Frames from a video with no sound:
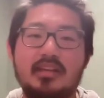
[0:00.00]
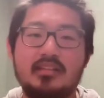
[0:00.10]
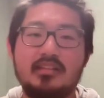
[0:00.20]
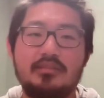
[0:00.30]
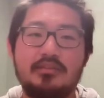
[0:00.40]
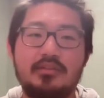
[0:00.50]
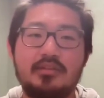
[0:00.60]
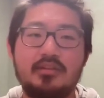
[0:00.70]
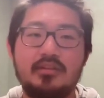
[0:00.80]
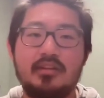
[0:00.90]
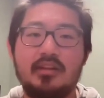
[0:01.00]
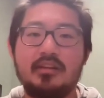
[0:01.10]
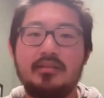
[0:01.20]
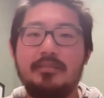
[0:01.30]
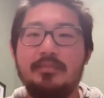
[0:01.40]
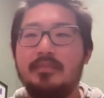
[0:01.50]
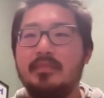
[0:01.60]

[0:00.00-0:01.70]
takes it differently. Like